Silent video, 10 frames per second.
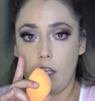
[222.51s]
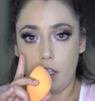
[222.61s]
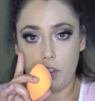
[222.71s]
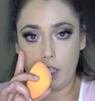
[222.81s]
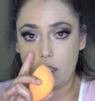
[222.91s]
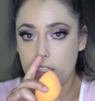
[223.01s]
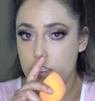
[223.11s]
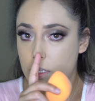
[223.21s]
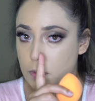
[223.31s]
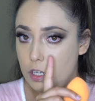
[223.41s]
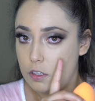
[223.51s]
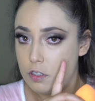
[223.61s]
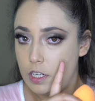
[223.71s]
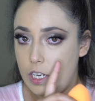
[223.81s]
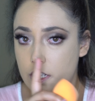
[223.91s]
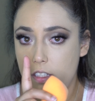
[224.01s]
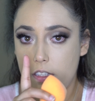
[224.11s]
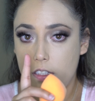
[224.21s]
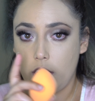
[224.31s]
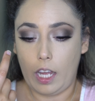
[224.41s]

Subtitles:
as you guys can see my under eyes,